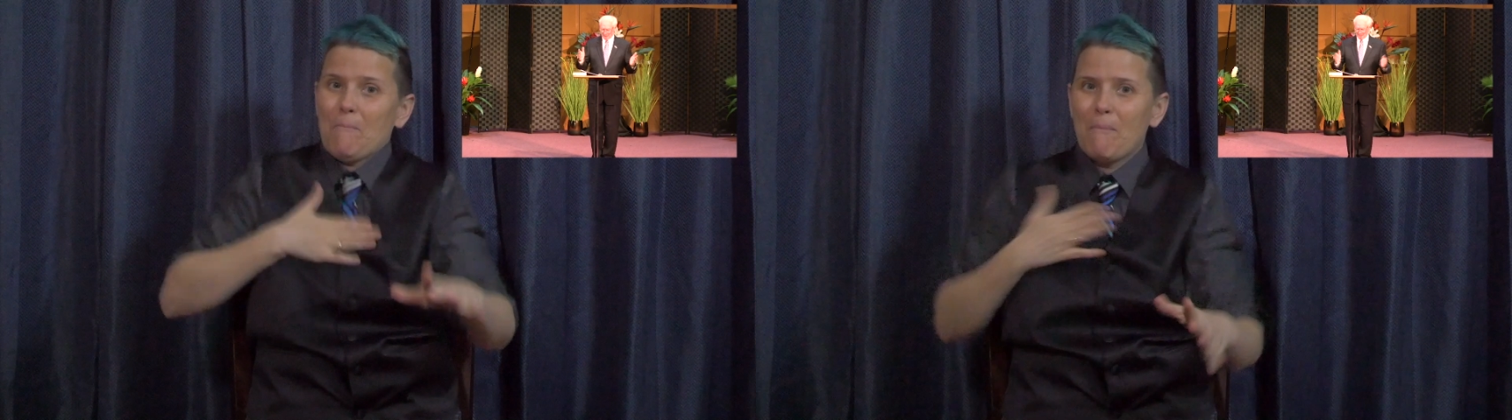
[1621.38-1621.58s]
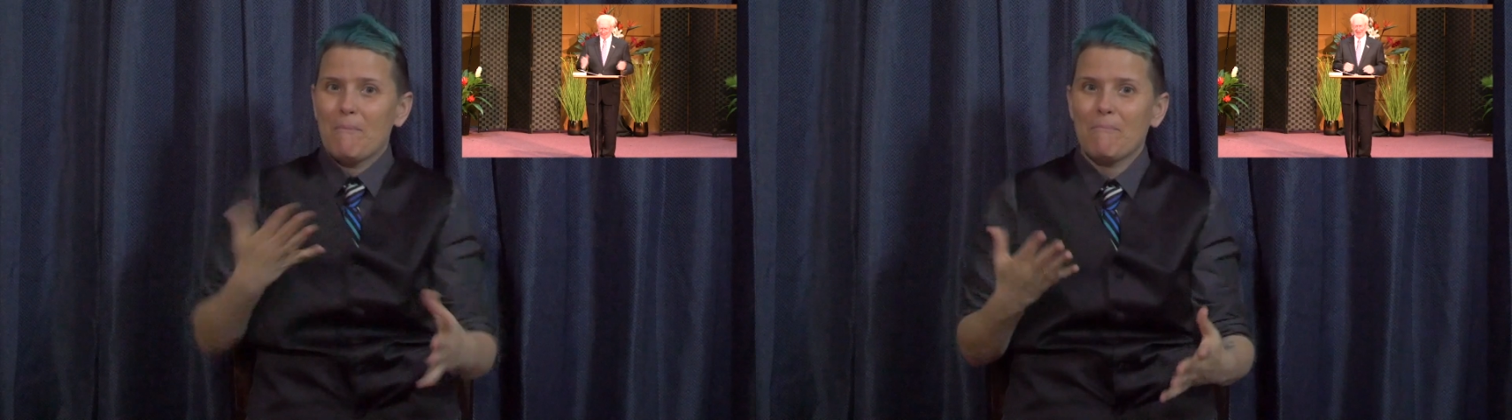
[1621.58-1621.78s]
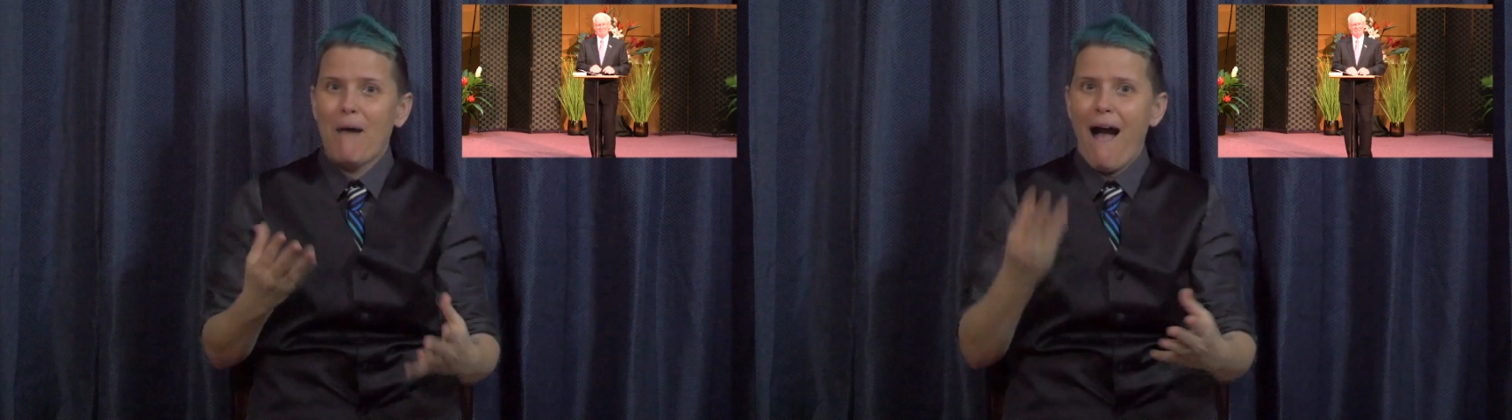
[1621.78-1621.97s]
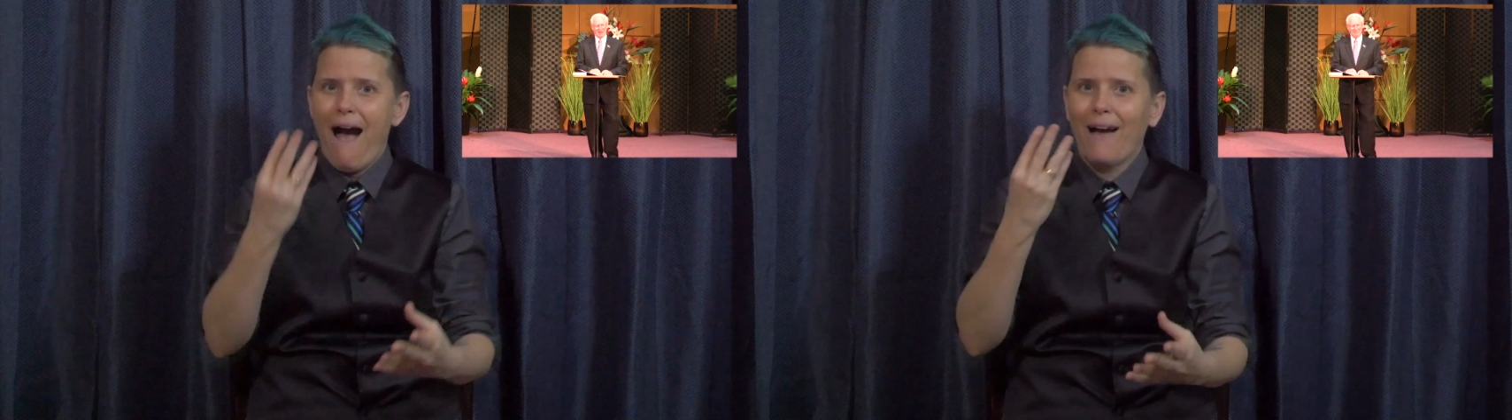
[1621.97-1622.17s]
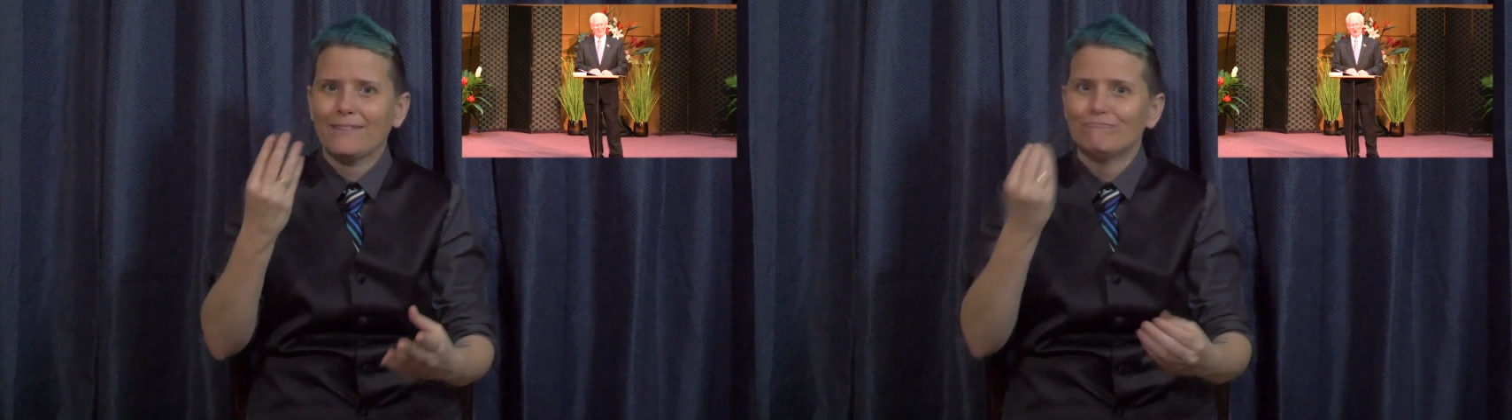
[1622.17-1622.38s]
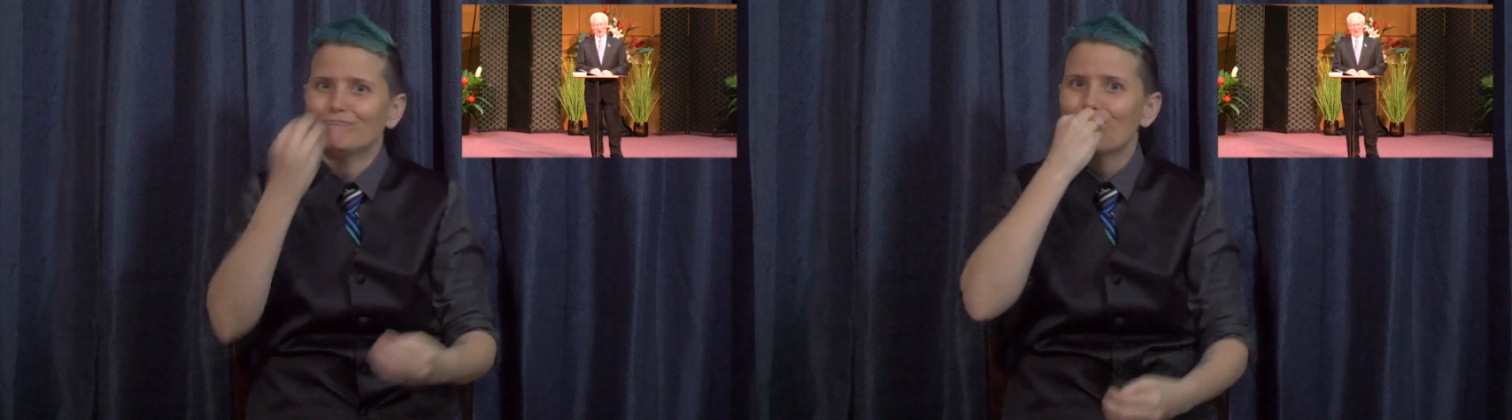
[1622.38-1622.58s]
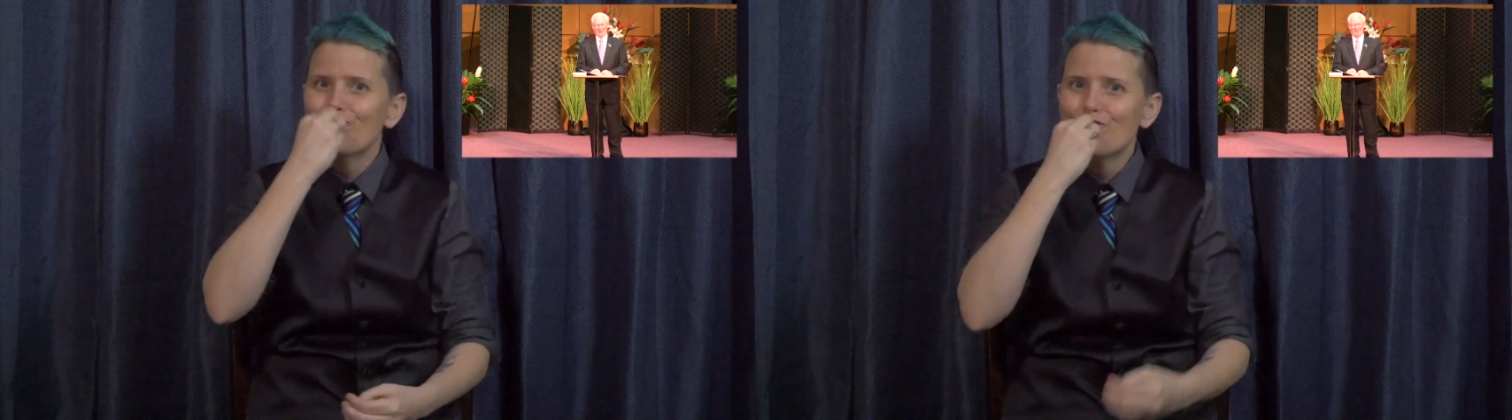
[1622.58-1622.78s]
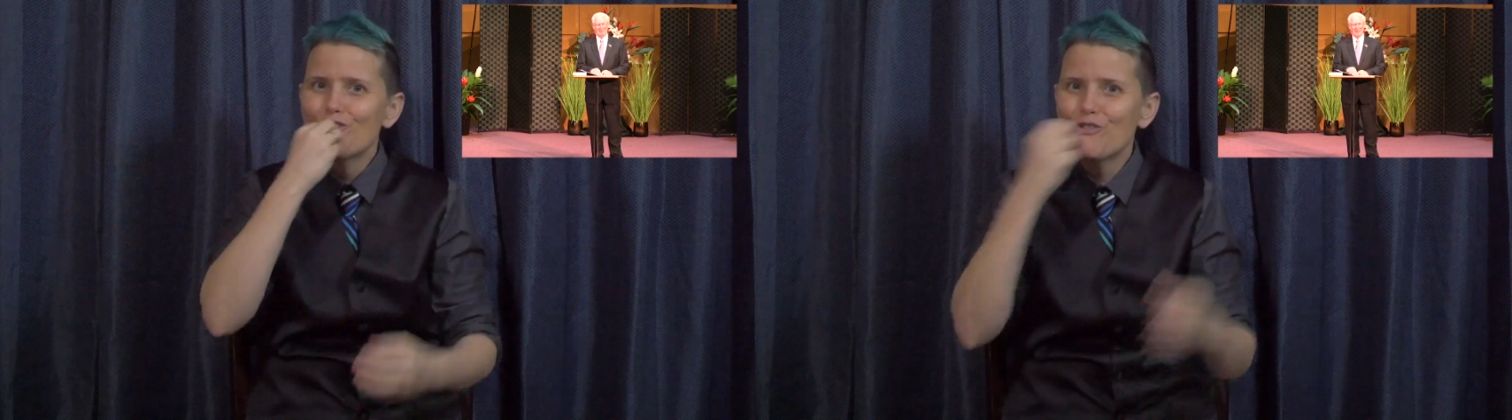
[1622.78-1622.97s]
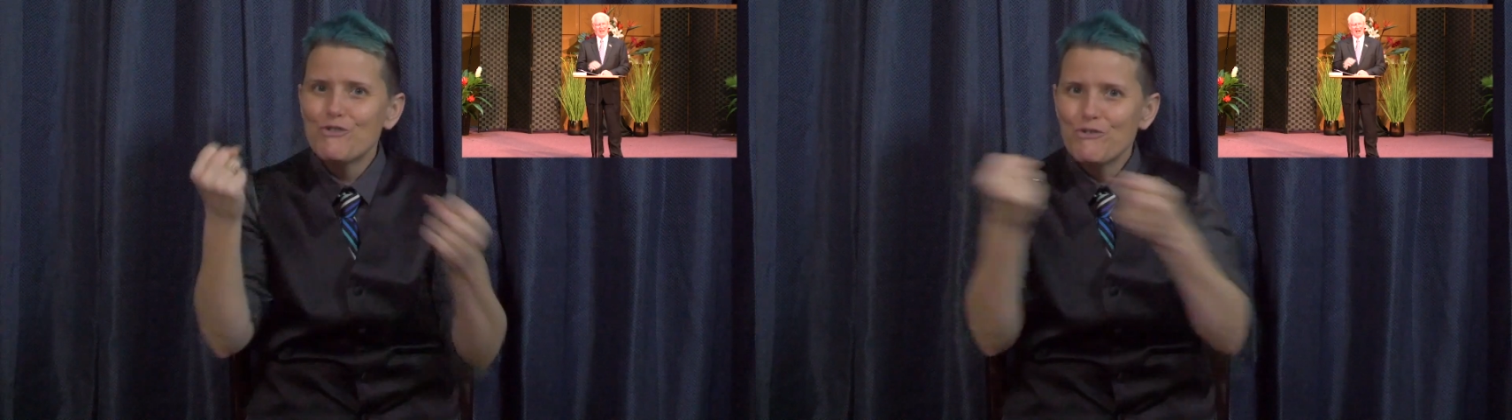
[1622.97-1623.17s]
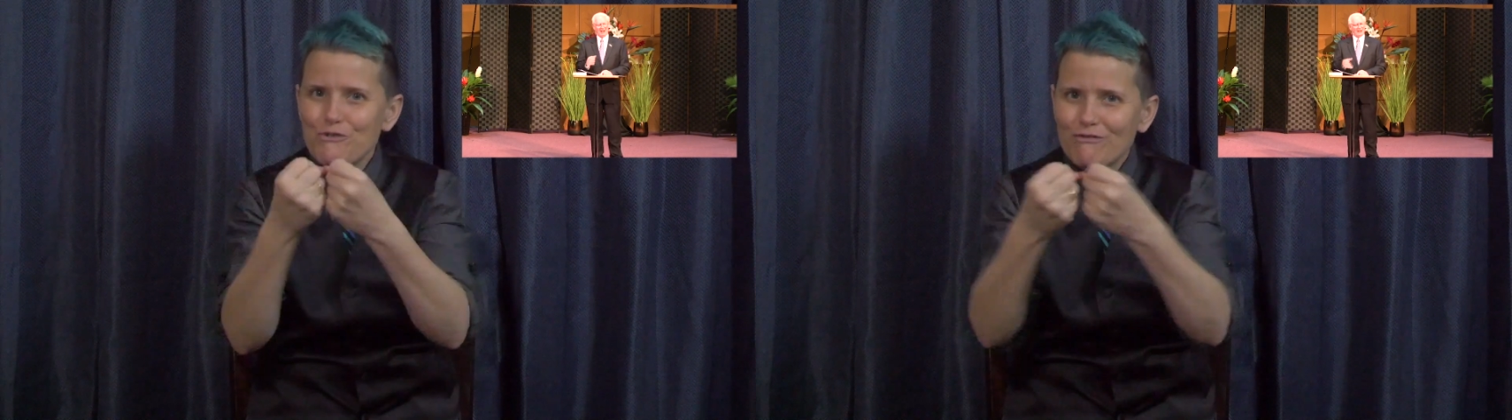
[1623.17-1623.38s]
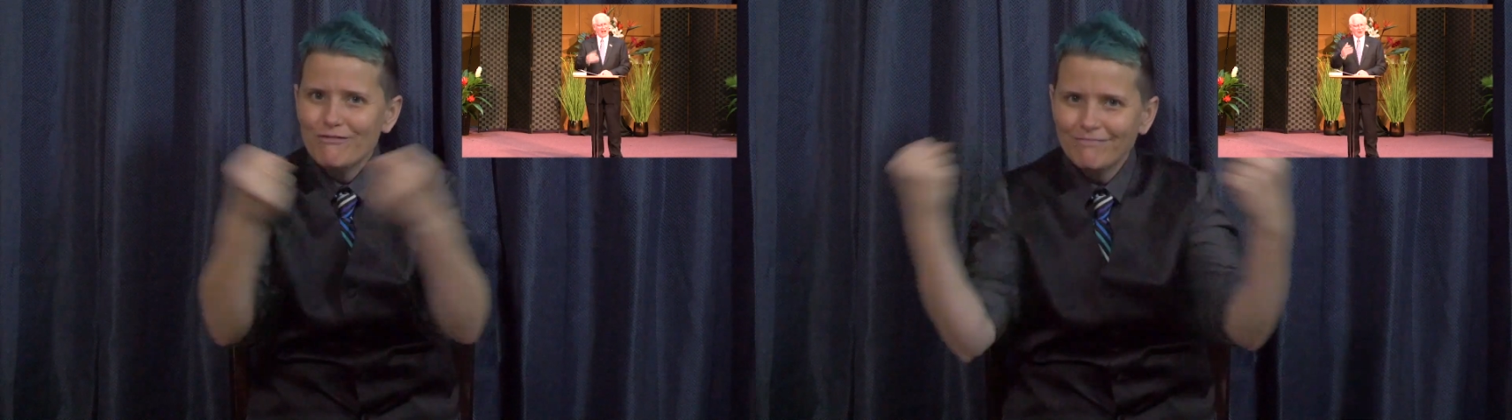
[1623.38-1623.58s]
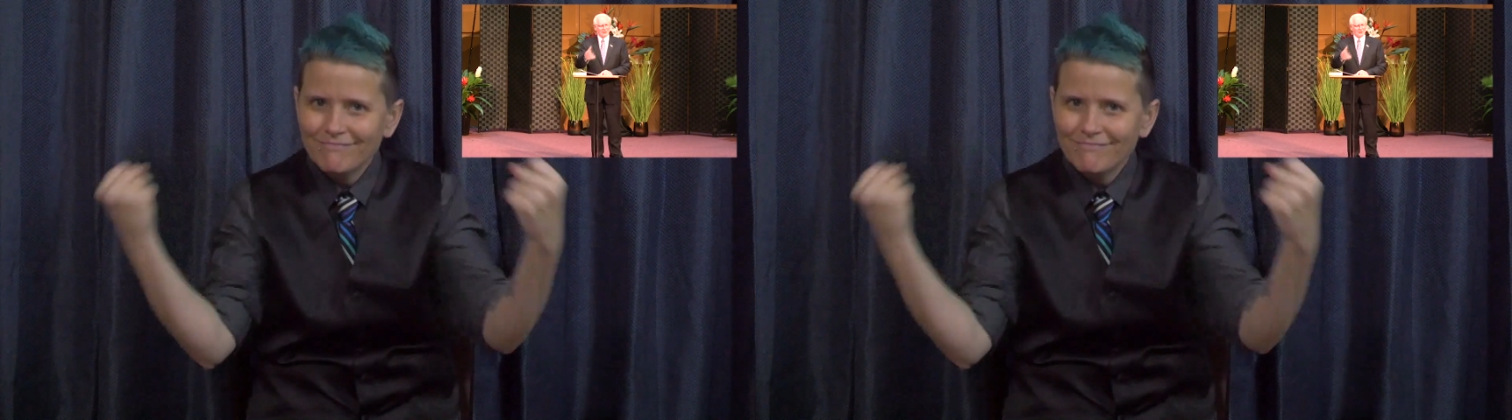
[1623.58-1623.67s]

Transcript: it might be for us, Allow